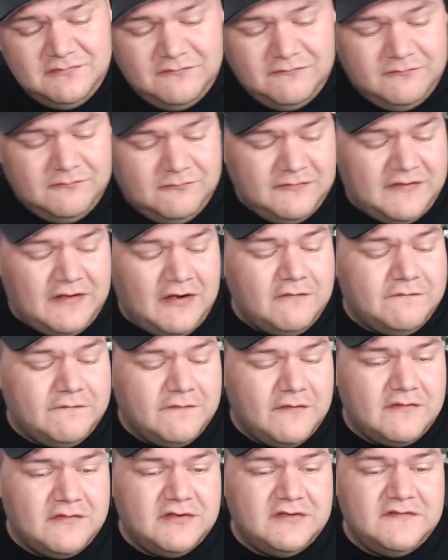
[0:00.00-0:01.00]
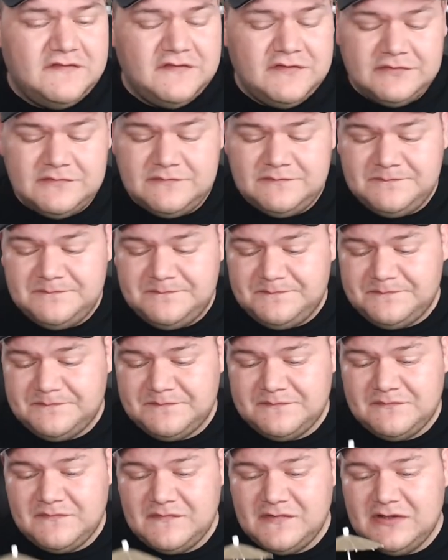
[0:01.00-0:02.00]
without further ado,
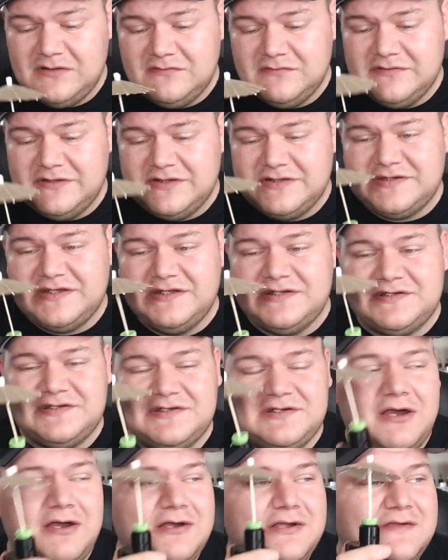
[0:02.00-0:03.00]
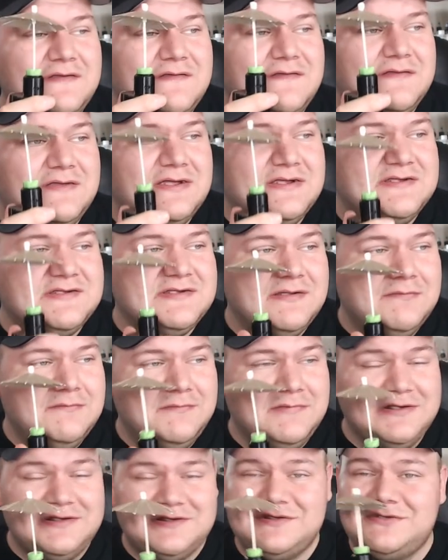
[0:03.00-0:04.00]
let's get started into this and
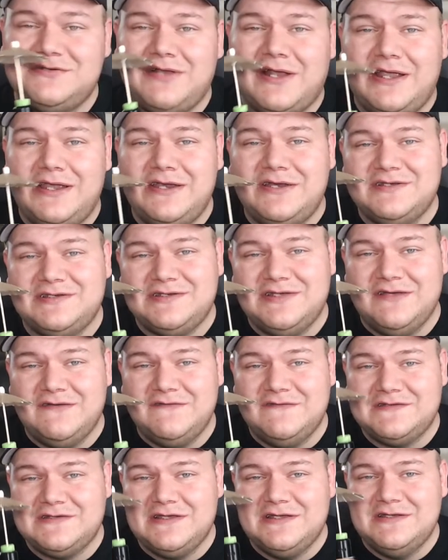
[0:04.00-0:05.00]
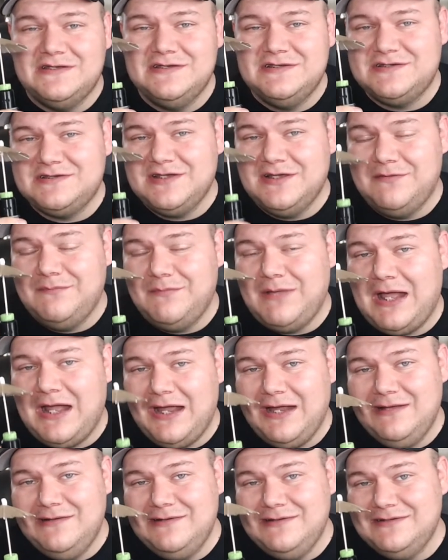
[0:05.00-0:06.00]
let's try ourselves some
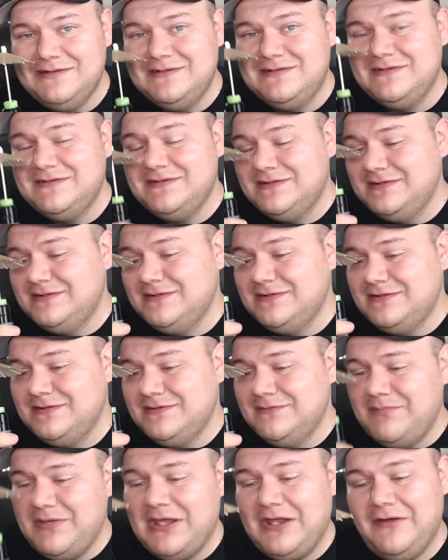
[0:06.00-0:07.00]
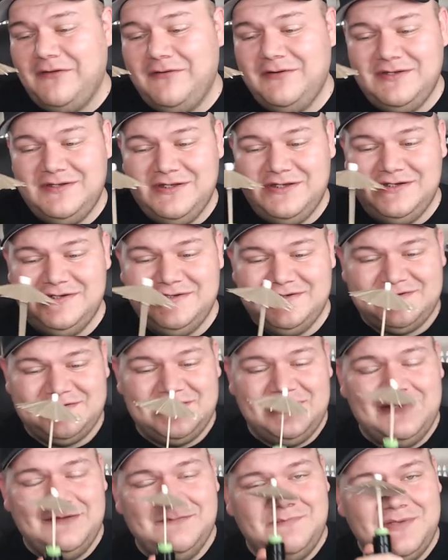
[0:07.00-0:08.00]
Island Paradise
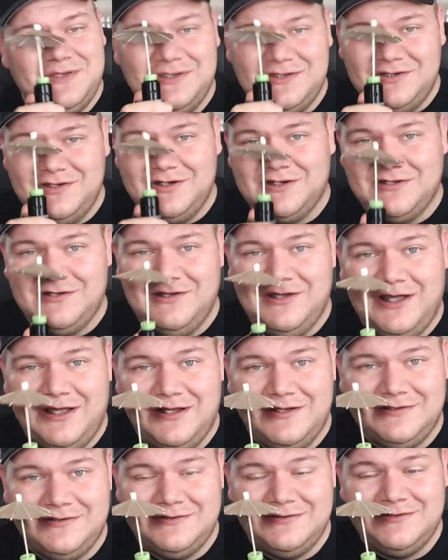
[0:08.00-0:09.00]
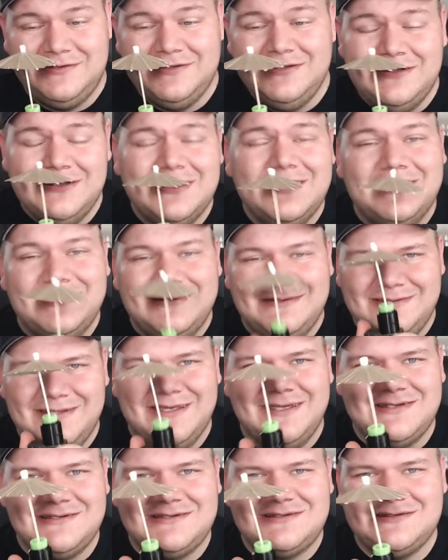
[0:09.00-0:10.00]
Pina Colada. And
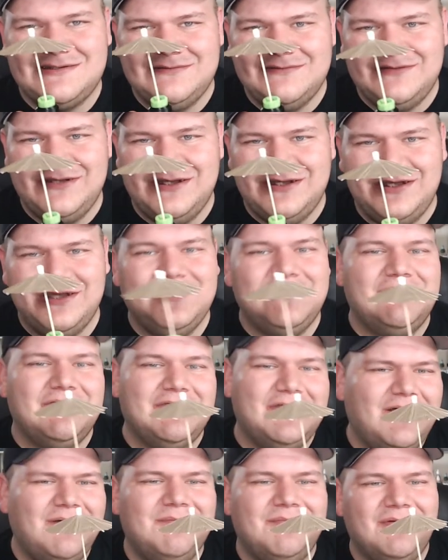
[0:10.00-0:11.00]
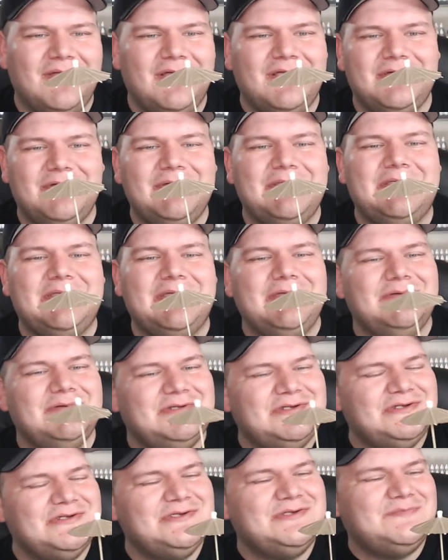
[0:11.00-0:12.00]
yes, they gave an umbrella with it,
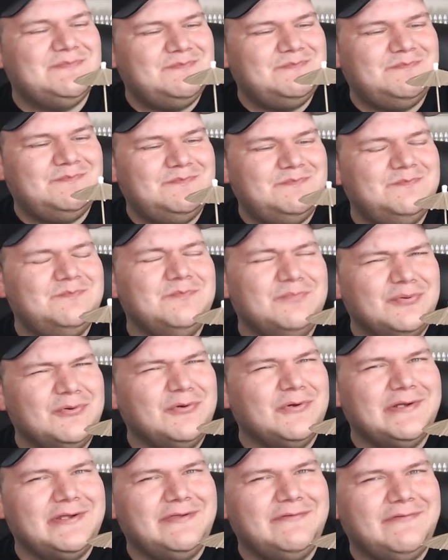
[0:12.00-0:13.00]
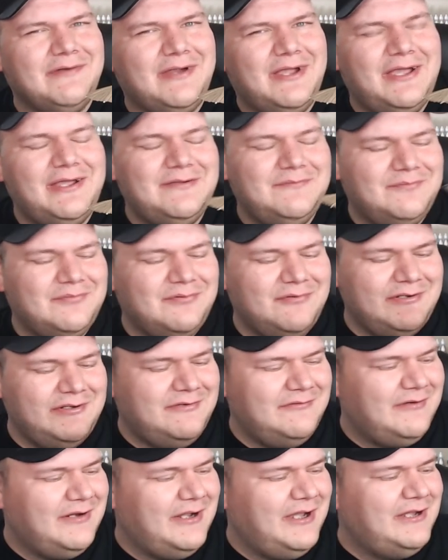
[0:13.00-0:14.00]
which is pretty rad, pretty
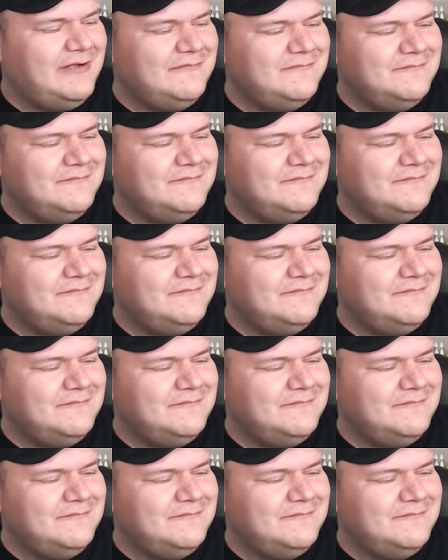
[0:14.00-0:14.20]
rad